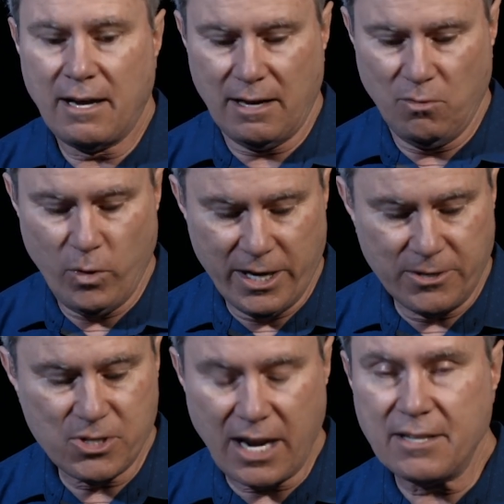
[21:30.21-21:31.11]
Uh, we
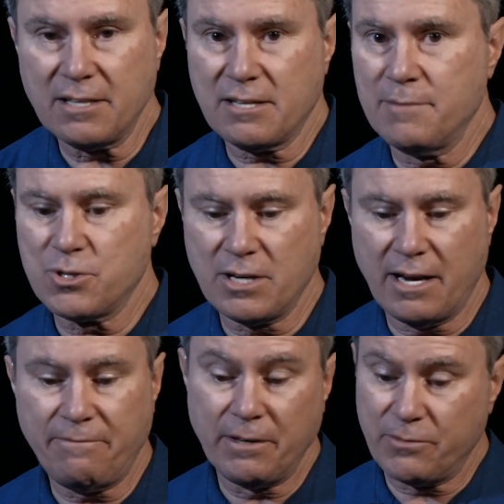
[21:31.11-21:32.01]
understand that times are
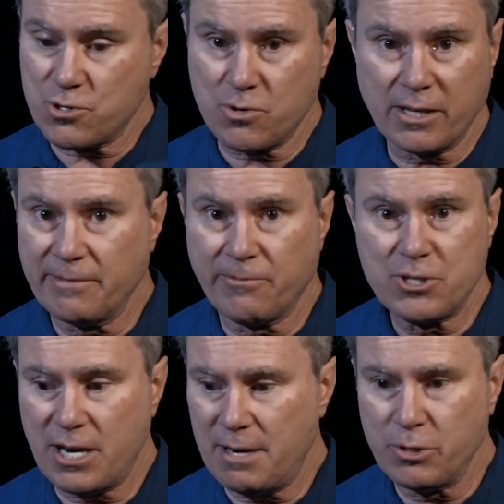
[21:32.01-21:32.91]
tough, and if you're struggling for
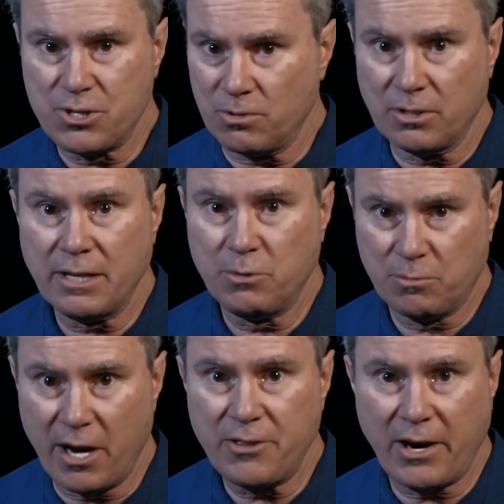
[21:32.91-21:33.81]
a job, we certainly
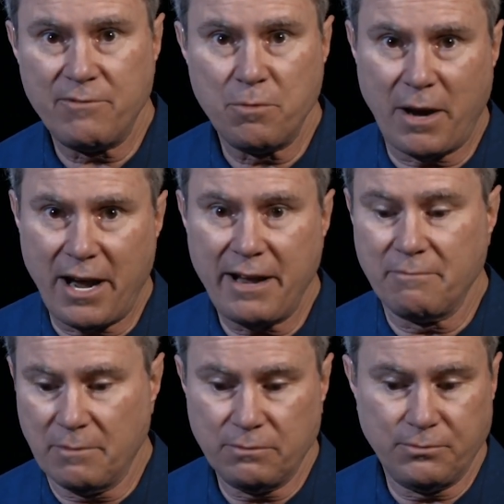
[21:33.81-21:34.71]
would rather have you buy
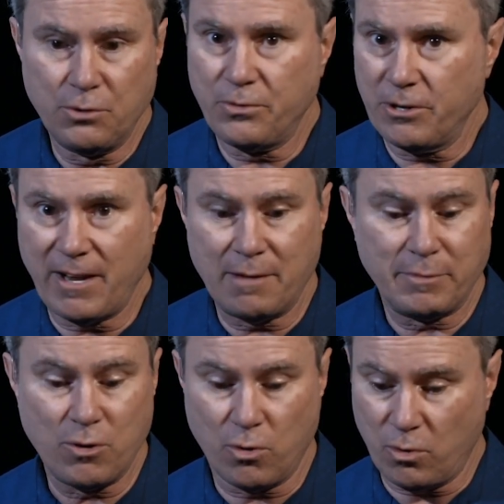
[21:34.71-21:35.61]
food for your
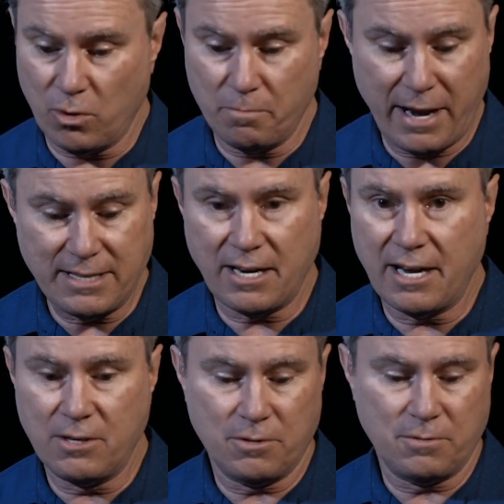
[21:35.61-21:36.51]
family or, or maintain